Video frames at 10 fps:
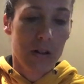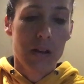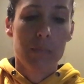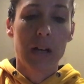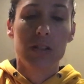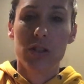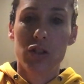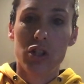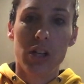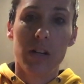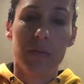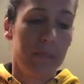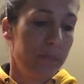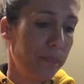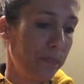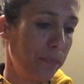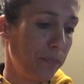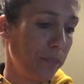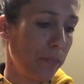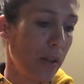Back to the G.
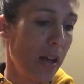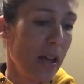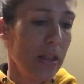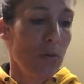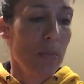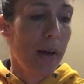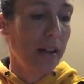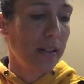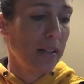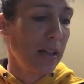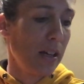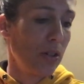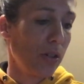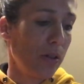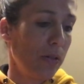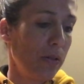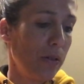And then we're back to the intro.